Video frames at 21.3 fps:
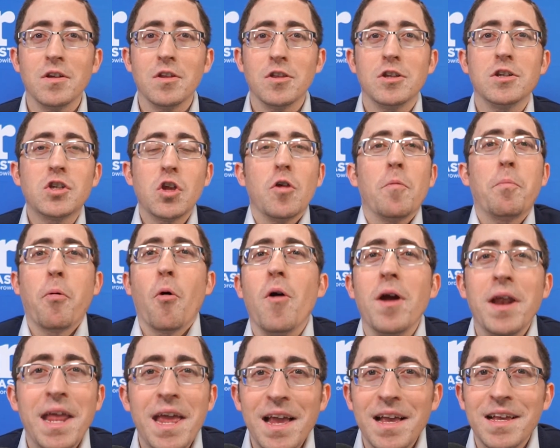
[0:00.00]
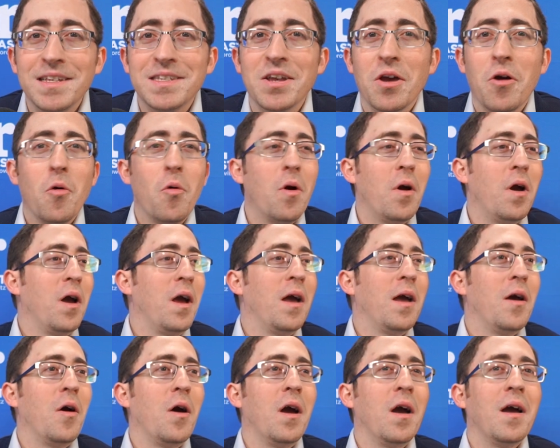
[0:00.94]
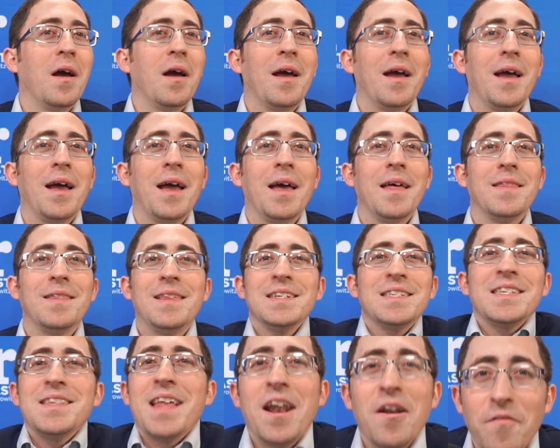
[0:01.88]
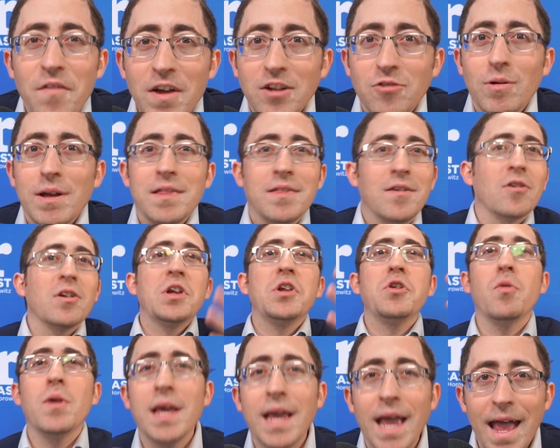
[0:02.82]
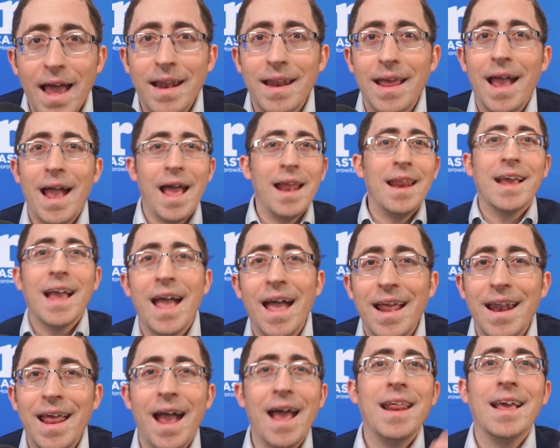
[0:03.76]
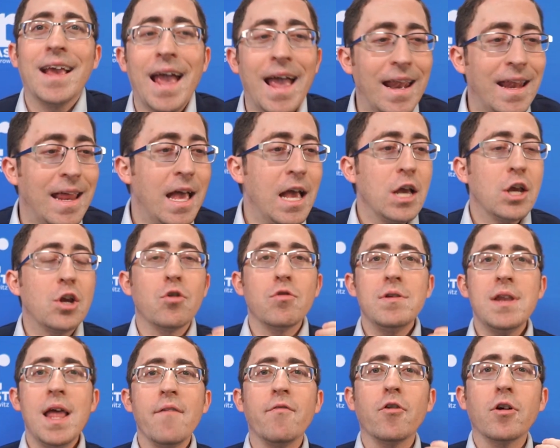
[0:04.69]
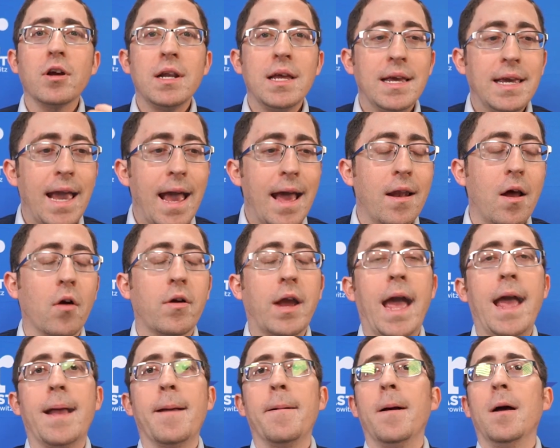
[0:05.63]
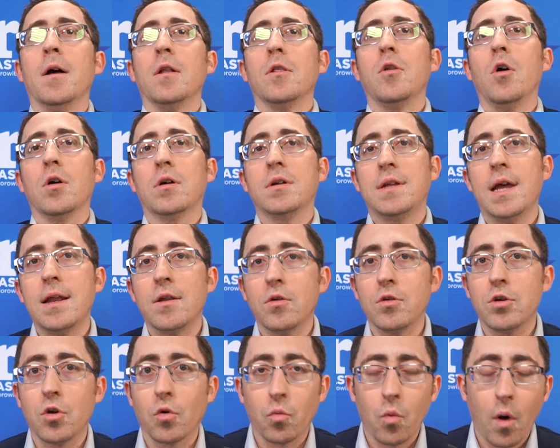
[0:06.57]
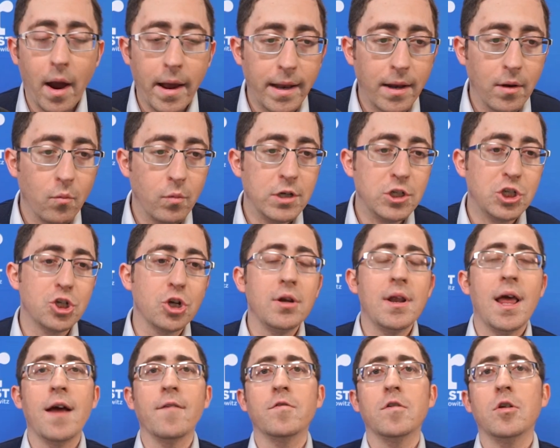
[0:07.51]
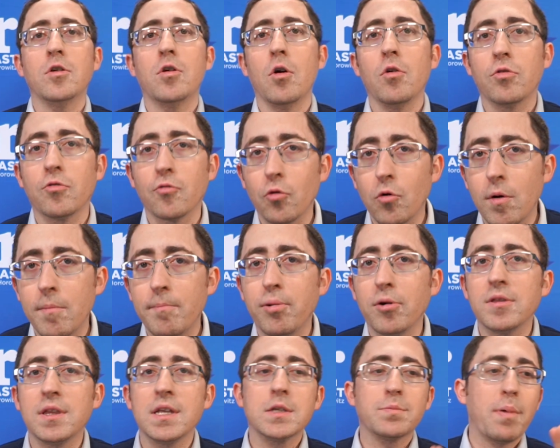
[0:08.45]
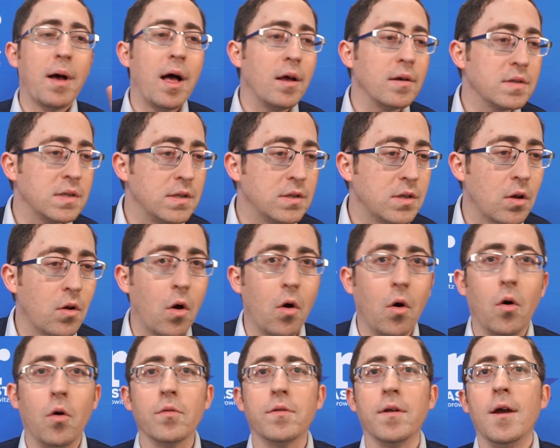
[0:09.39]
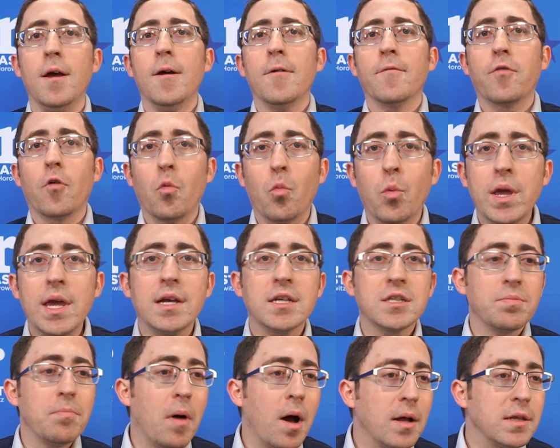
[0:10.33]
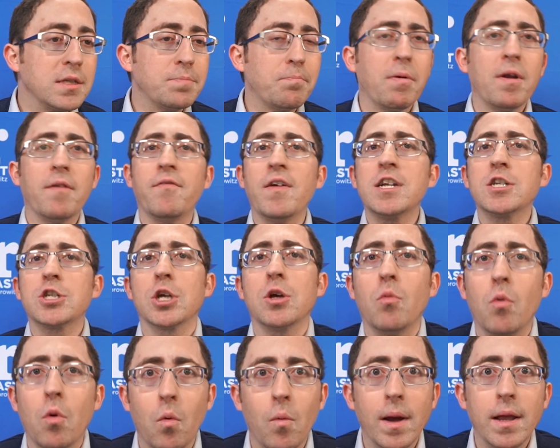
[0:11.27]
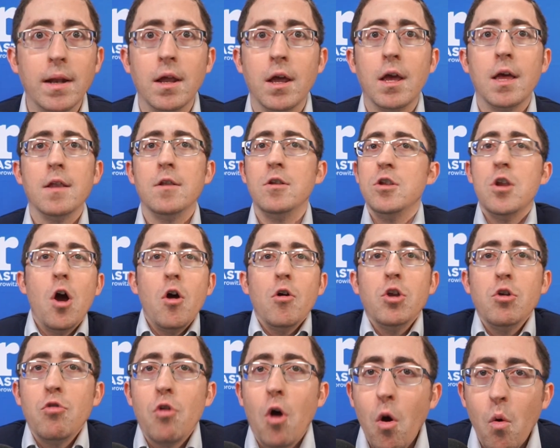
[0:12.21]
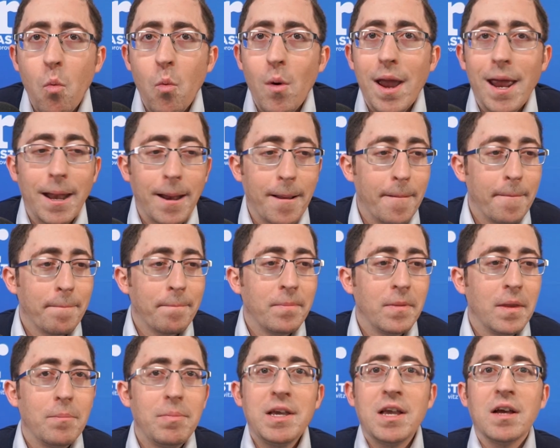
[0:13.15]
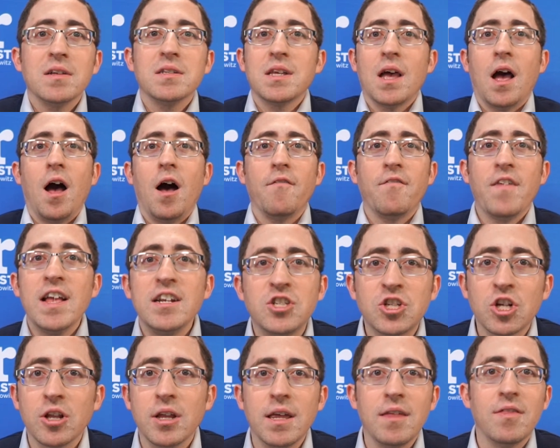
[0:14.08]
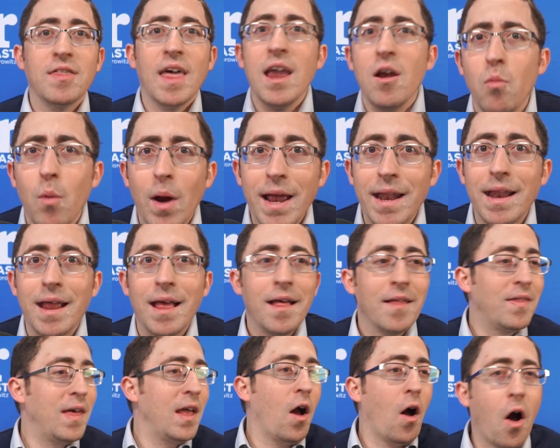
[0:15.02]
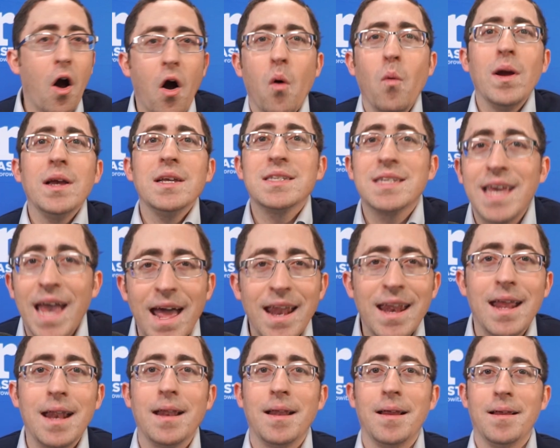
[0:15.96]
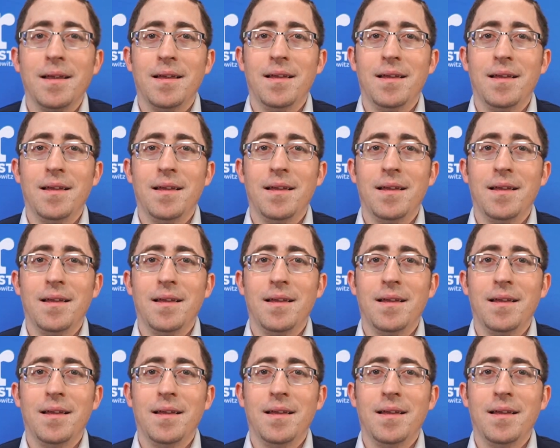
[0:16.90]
So the point is, this is not a victory. They're going to do it again and again and again. You're never going to get, okay, look, Daniel, you're right. We shouldn't have to go through and put these policies on hold for weeks, months, but eventually we'll win. No, you don't win, because eventually they win. They always get it.